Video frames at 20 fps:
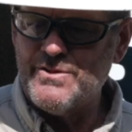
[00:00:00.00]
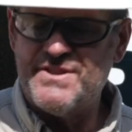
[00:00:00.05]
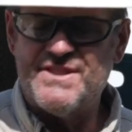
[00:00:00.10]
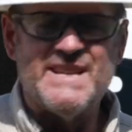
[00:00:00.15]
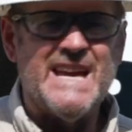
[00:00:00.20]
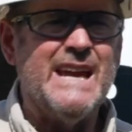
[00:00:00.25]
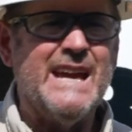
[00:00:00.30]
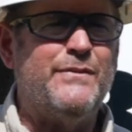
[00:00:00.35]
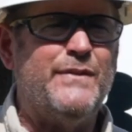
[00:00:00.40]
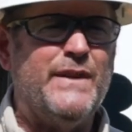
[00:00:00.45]

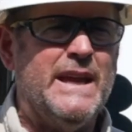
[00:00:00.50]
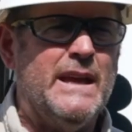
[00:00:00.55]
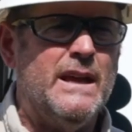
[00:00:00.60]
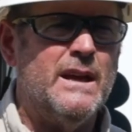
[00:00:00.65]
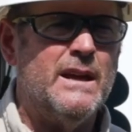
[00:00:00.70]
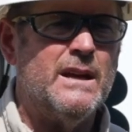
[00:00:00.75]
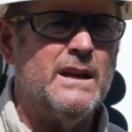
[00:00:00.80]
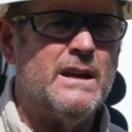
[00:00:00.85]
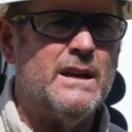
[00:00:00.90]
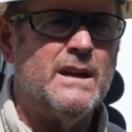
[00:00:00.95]
safety?
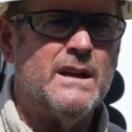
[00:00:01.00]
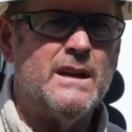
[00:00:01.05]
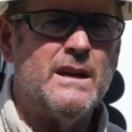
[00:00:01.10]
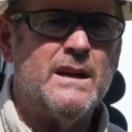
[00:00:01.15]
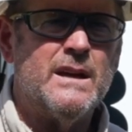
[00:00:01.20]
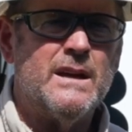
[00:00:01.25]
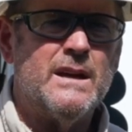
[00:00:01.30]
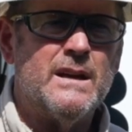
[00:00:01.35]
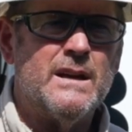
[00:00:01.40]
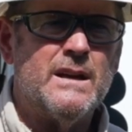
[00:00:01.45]

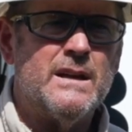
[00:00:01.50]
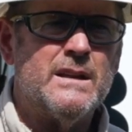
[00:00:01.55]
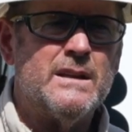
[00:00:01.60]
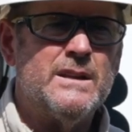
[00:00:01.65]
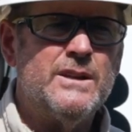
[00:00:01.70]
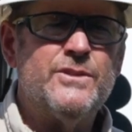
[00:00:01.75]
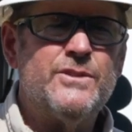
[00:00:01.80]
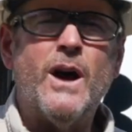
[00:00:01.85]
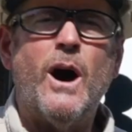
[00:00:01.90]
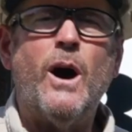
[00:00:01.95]

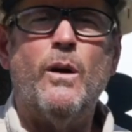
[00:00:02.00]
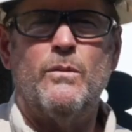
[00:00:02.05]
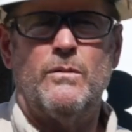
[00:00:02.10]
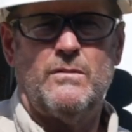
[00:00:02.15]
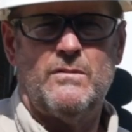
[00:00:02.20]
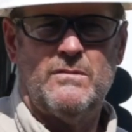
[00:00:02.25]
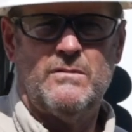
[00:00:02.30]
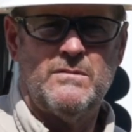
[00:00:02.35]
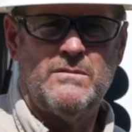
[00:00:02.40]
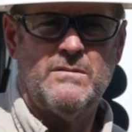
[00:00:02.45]
You don't.
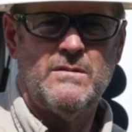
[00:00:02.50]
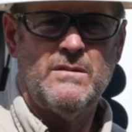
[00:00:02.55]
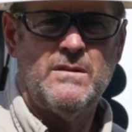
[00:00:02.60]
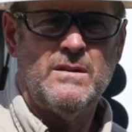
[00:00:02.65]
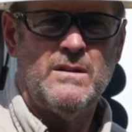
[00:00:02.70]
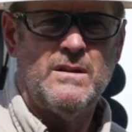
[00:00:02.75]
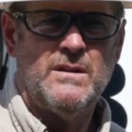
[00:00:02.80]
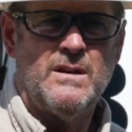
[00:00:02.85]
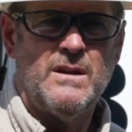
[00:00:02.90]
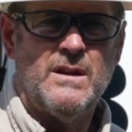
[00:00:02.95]

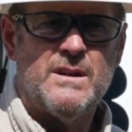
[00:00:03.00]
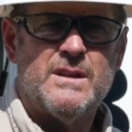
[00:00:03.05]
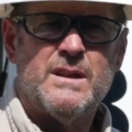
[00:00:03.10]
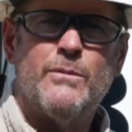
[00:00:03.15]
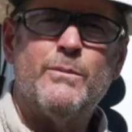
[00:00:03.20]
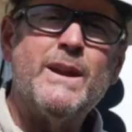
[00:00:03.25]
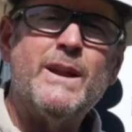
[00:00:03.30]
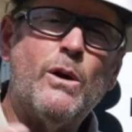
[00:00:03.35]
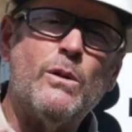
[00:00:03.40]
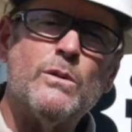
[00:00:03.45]

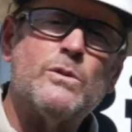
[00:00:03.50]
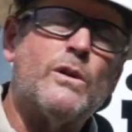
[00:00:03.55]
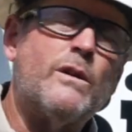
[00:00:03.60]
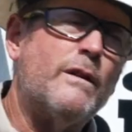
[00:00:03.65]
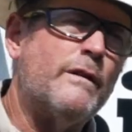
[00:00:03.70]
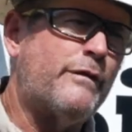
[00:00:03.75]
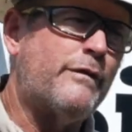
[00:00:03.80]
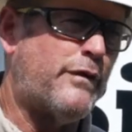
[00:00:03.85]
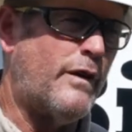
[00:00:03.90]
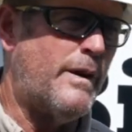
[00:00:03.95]
We don't
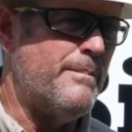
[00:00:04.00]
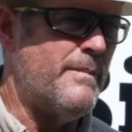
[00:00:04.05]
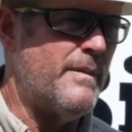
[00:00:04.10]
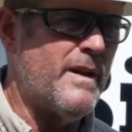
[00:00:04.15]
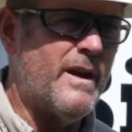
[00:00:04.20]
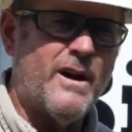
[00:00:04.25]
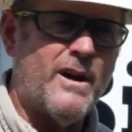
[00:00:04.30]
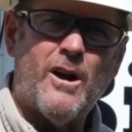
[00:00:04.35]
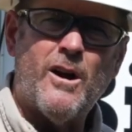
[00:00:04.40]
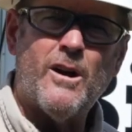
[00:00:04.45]
learn from
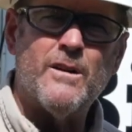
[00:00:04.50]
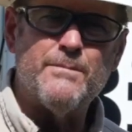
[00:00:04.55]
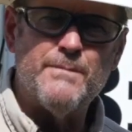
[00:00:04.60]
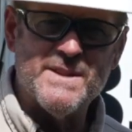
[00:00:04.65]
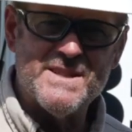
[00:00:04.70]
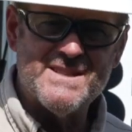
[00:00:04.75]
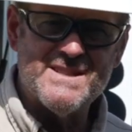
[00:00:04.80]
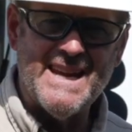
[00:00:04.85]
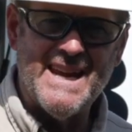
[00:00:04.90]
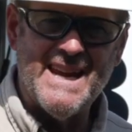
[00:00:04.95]
our
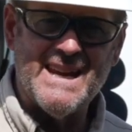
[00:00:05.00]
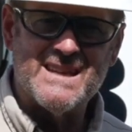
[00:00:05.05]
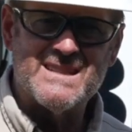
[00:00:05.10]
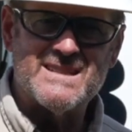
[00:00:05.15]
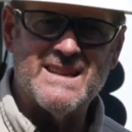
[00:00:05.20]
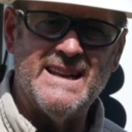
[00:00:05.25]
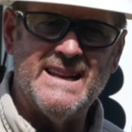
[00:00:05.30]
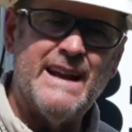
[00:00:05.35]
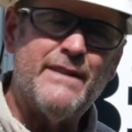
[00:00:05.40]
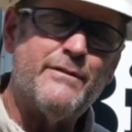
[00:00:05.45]

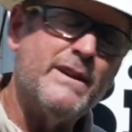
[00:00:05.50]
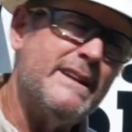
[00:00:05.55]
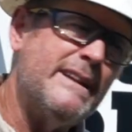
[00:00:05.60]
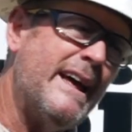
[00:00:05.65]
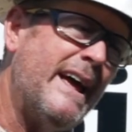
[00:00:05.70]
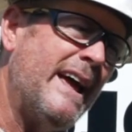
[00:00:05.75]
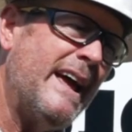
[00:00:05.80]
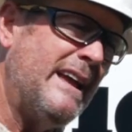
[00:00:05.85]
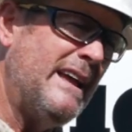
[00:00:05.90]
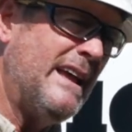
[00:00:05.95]
mistakes. And every
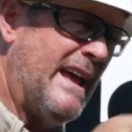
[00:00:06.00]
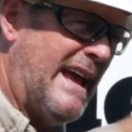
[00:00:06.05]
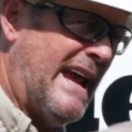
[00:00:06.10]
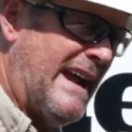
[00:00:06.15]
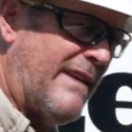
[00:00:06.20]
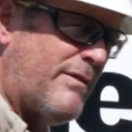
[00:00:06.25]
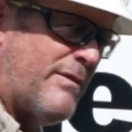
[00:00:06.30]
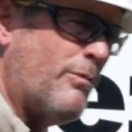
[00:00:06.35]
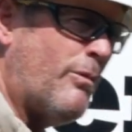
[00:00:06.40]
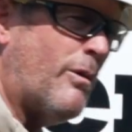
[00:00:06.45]
day,
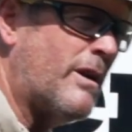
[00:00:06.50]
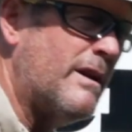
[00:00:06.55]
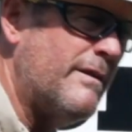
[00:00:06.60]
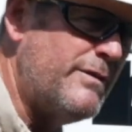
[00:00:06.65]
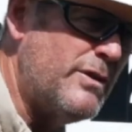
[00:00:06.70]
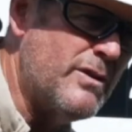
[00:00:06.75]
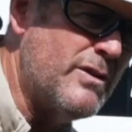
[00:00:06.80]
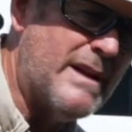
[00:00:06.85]
every one of you